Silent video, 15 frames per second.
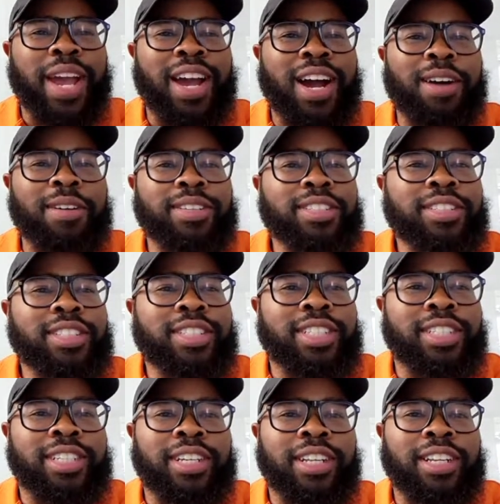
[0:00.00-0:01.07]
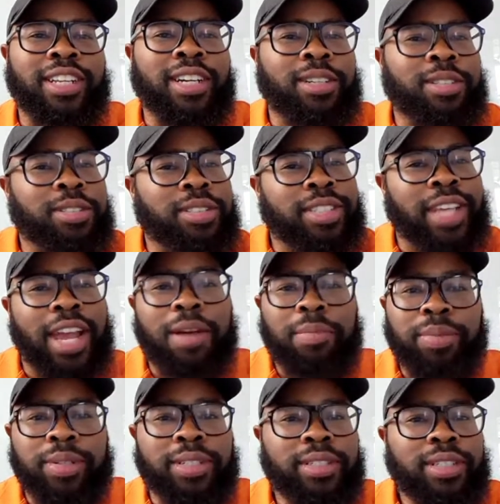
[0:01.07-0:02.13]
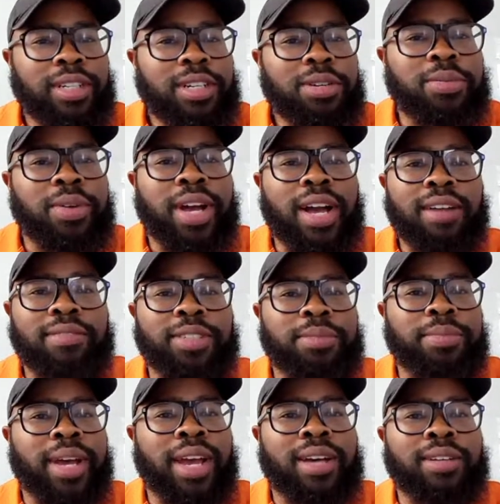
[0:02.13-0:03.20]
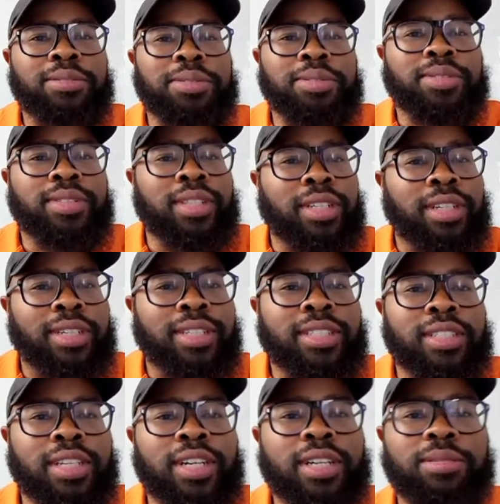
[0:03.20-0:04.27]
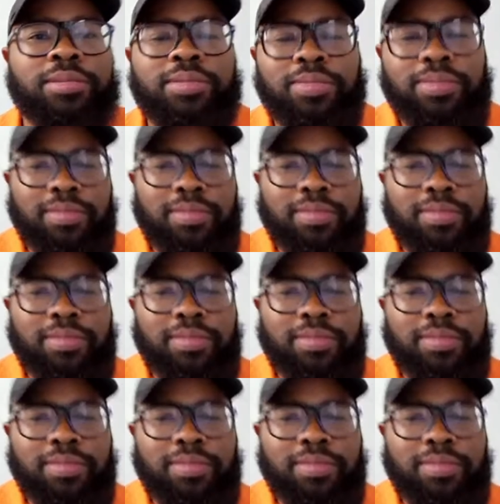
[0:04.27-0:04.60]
man, Tampa, wherever, man. Look, it's up.